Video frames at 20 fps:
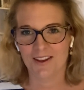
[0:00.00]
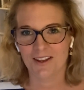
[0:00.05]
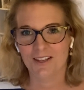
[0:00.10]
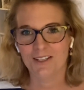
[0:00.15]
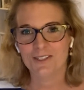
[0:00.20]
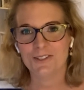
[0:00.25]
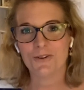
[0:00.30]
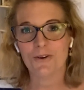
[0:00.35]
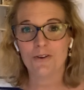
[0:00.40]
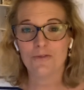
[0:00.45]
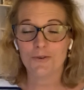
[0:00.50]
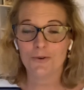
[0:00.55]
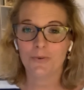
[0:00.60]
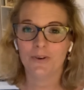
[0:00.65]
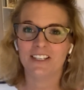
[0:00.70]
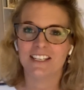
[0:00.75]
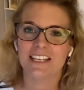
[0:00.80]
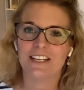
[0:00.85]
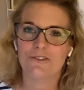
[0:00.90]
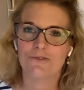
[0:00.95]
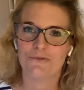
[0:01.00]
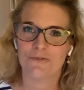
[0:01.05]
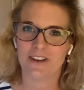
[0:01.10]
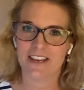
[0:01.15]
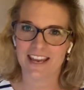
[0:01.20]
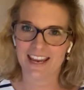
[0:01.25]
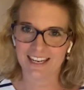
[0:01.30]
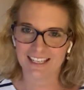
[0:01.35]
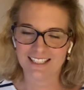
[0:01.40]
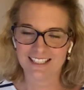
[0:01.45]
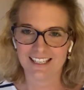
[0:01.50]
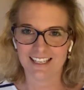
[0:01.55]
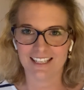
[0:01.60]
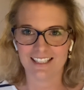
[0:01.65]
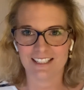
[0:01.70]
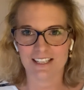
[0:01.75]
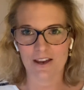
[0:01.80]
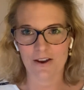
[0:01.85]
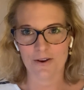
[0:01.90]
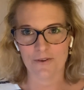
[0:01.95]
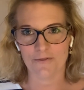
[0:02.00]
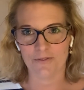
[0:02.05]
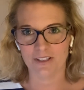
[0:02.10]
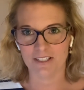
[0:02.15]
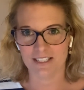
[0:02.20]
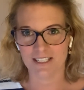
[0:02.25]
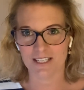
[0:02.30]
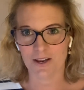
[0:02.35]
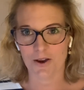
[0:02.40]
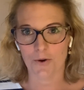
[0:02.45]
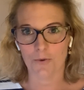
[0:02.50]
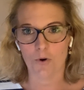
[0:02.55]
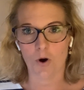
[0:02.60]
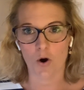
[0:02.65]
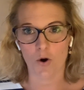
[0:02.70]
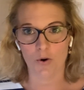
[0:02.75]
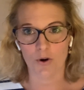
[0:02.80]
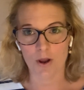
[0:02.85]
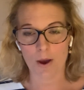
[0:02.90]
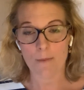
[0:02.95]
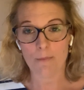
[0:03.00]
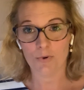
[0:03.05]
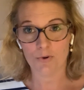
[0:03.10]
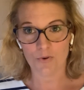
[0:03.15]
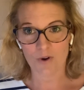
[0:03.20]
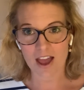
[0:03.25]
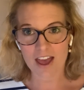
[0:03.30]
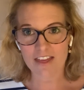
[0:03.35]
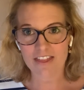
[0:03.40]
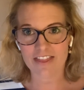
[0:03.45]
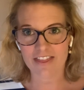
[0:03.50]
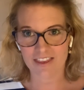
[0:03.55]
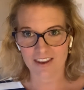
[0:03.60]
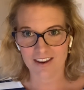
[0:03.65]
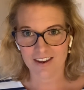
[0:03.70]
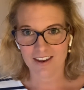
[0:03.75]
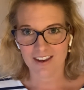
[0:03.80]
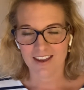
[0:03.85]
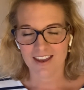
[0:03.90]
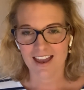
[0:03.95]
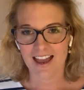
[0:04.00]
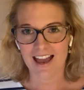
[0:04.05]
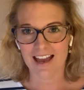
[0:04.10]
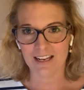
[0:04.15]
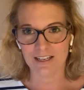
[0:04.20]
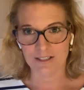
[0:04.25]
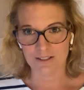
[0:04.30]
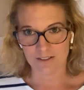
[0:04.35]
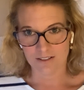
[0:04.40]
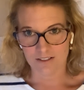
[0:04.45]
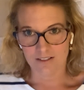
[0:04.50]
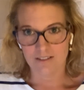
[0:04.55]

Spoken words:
So I've already created a video on breath and